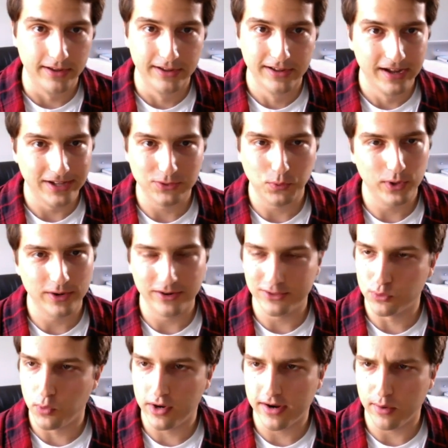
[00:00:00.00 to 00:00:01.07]
It's weird. It's
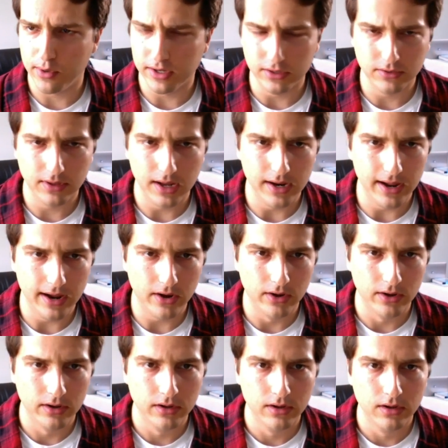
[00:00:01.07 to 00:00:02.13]
weird that we can do that now.
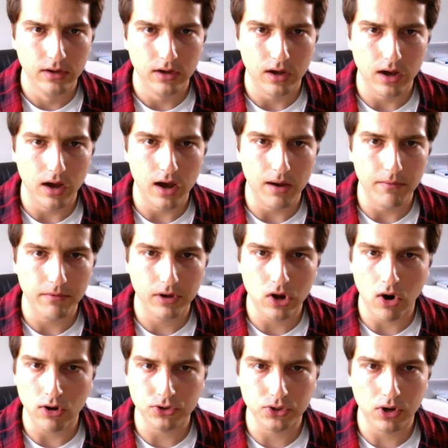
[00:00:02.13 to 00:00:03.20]
Uh,
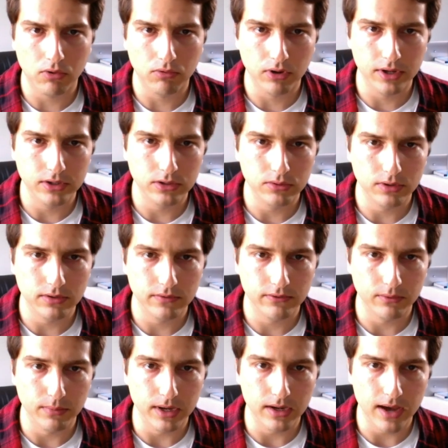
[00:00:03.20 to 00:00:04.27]
cars don't really do it for
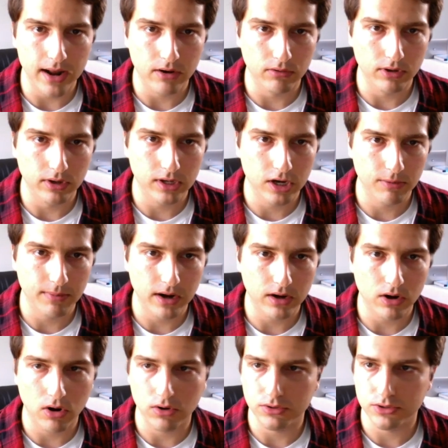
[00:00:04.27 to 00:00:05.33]
me. I don't really care about
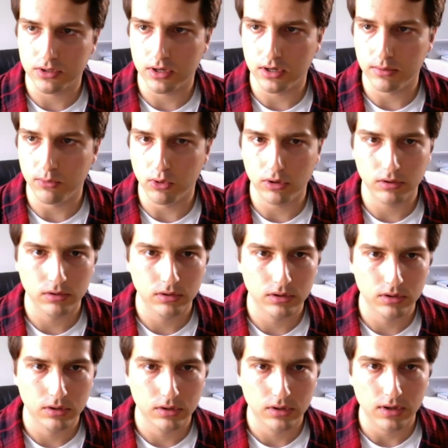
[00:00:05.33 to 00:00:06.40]
cars anymore.
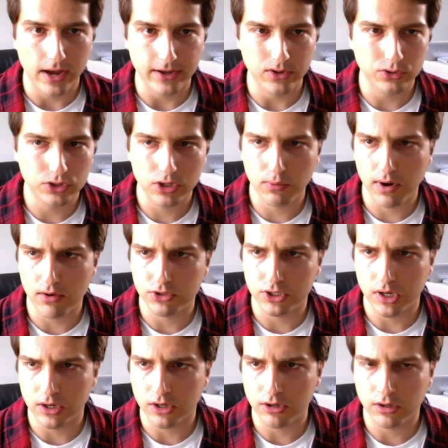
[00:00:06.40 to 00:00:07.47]
I used to when I was
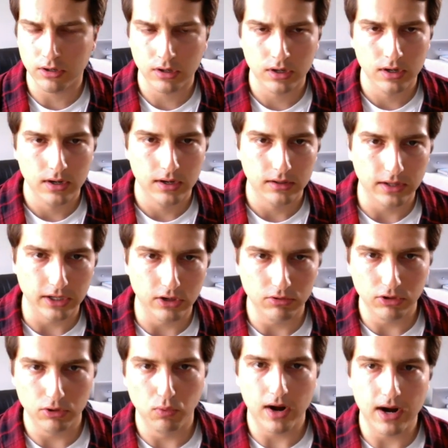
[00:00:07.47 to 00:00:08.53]
younger. Like you,
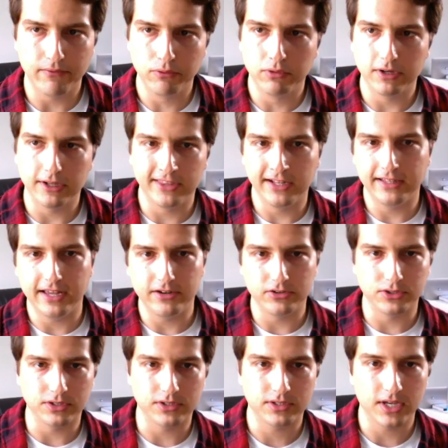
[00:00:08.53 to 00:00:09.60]
you want everyone to think that you're
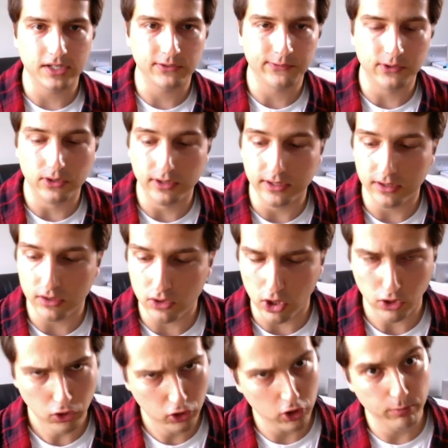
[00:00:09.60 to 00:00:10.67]
successful and you're like,
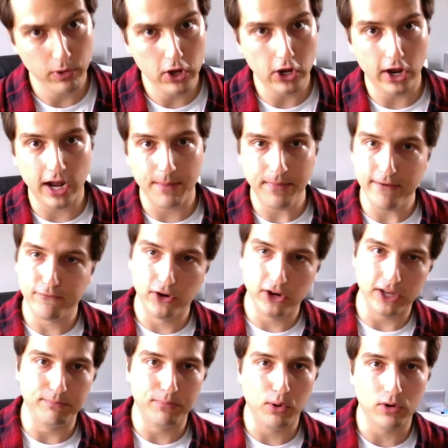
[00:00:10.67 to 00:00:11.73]
look at me, I got my
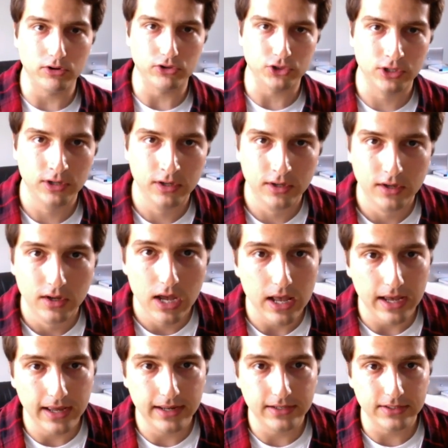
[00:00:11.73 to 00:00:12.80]
freaking Porsche.
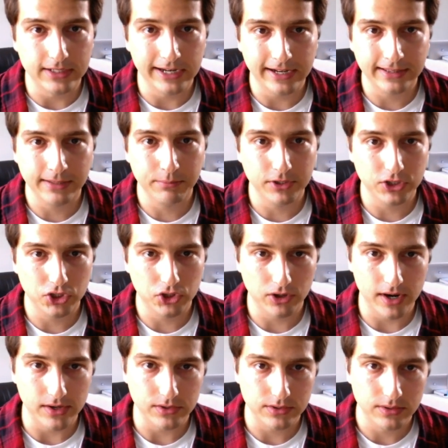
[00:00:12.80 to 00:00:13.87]
It is nothing but
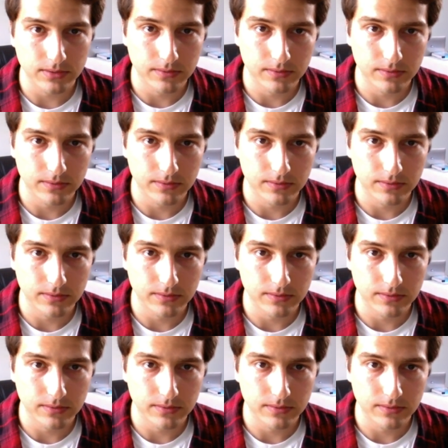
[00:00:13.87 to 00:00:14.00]
stress.